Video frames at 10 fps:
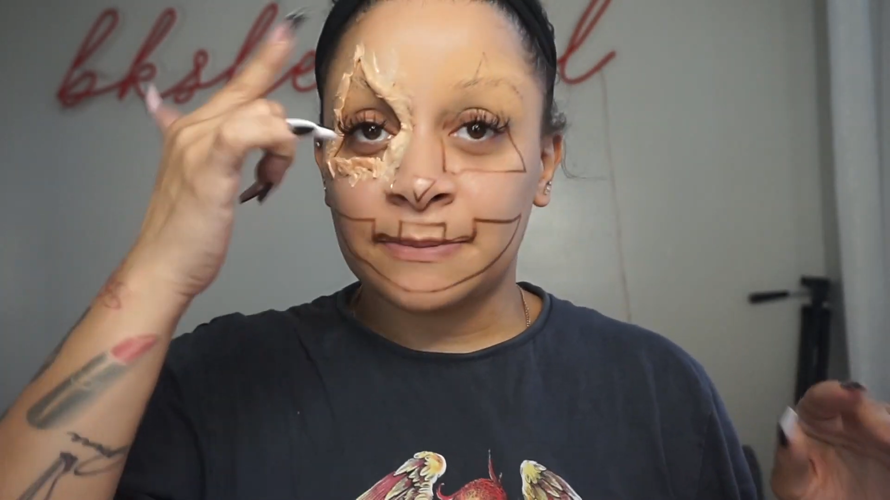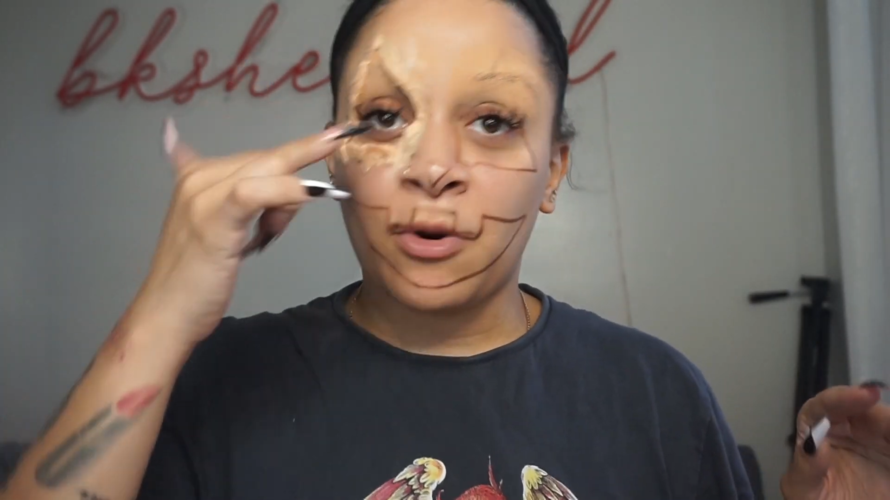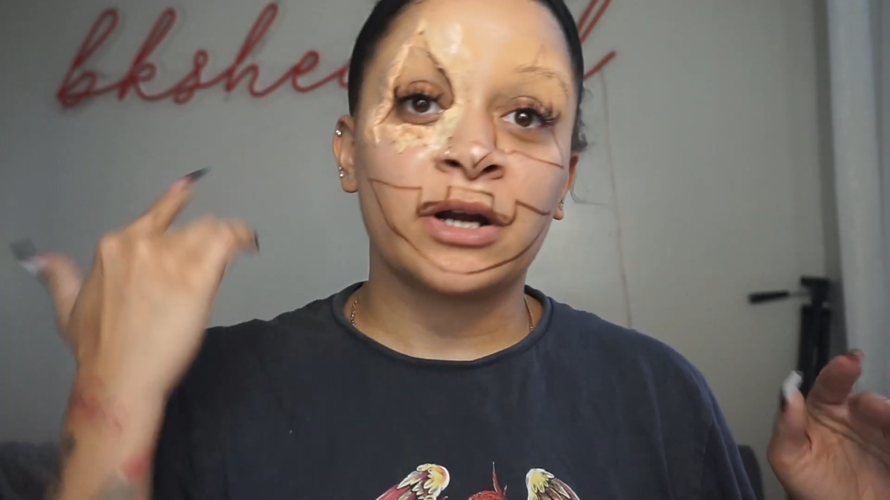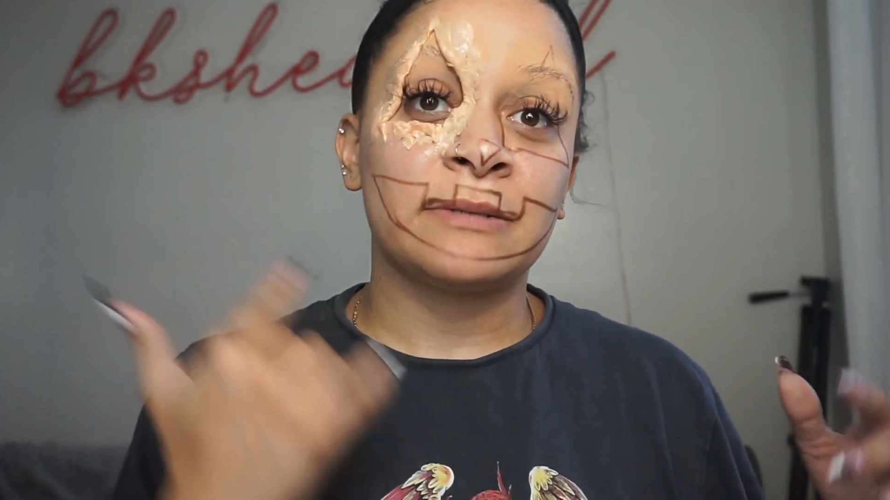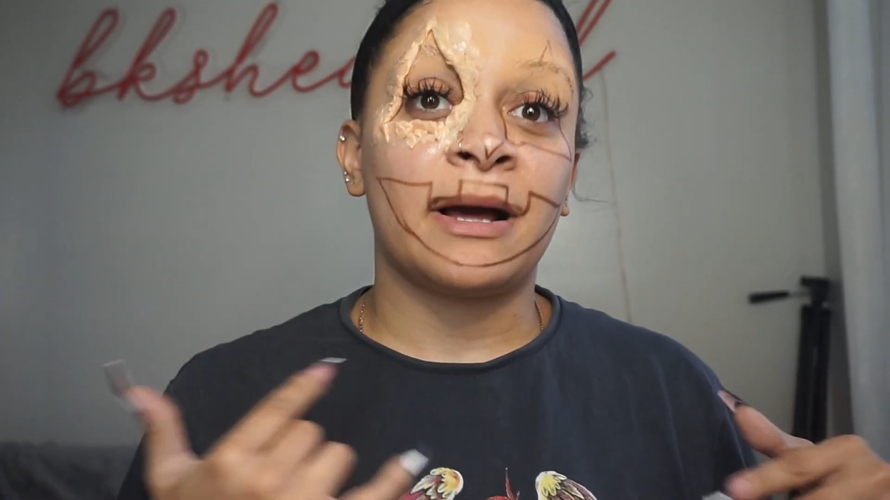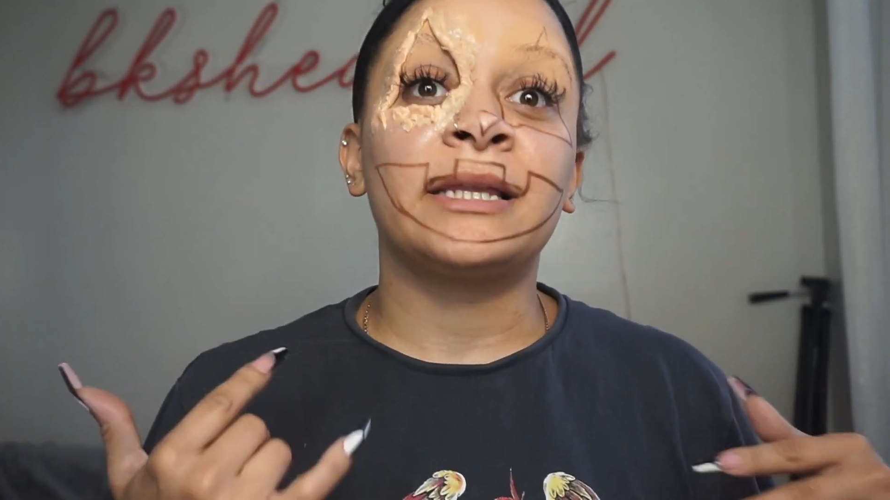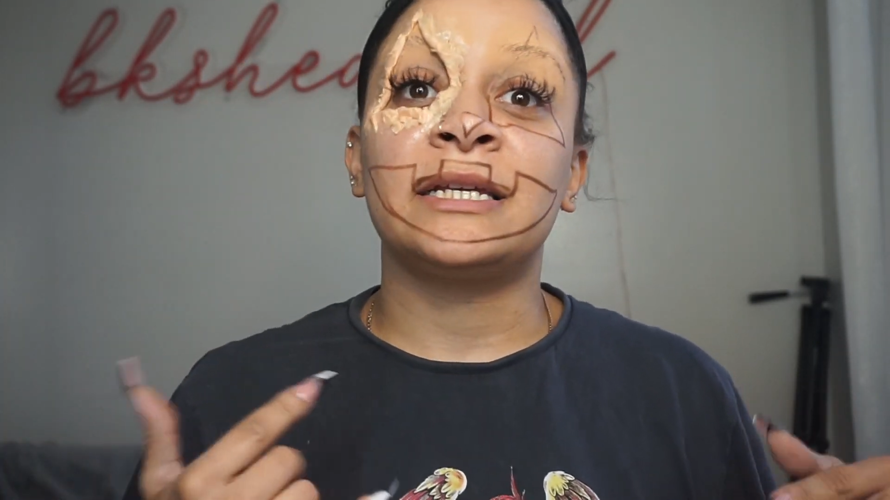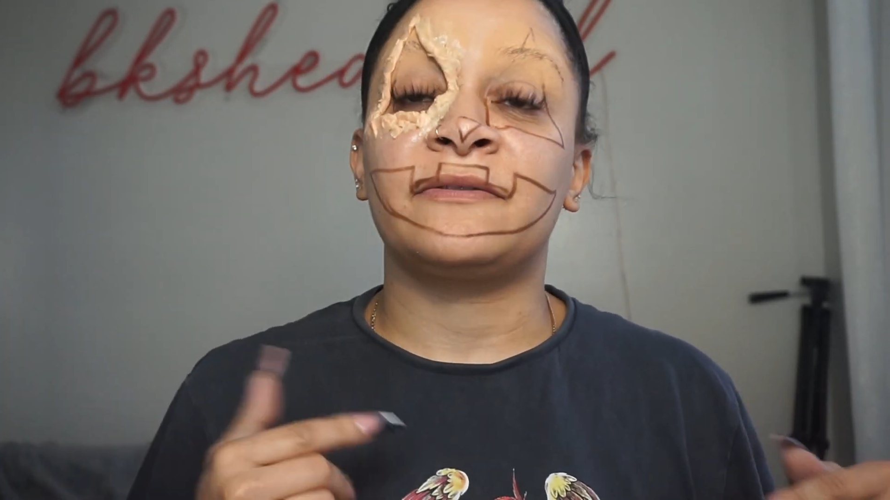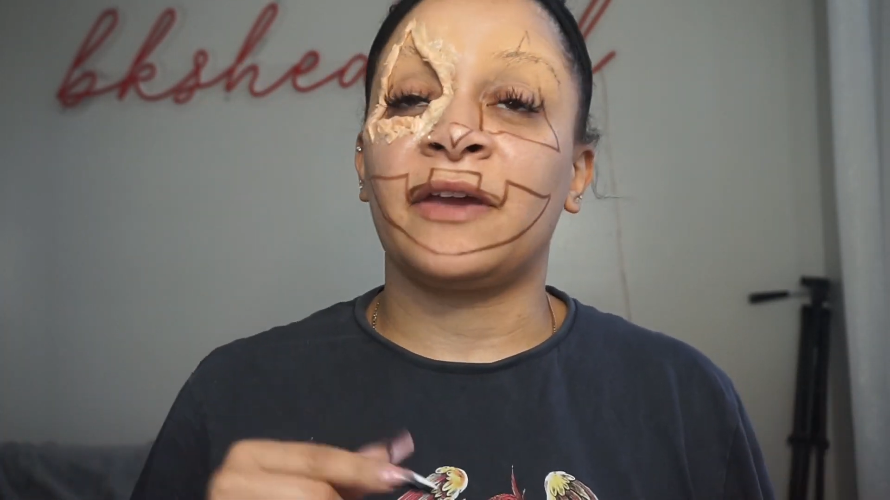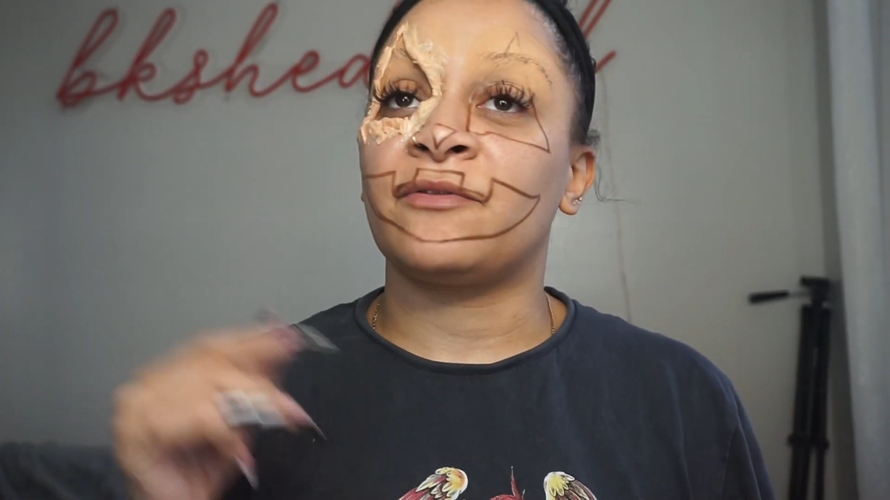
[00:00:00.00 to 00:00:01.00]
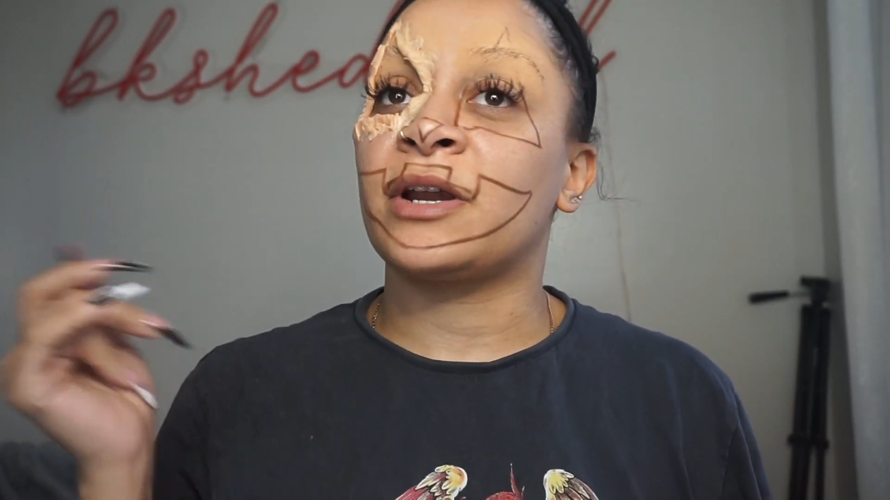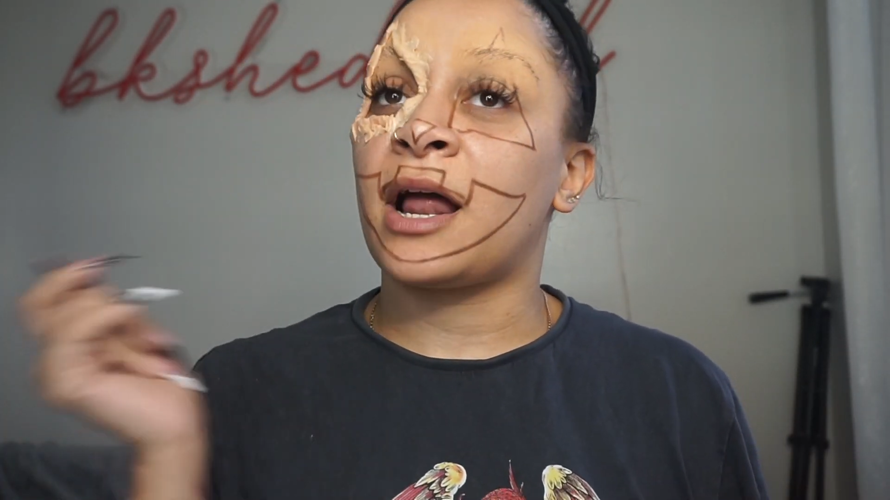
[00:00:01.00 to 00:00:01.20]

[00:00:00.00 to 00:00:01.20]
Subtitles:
part is my least favorite.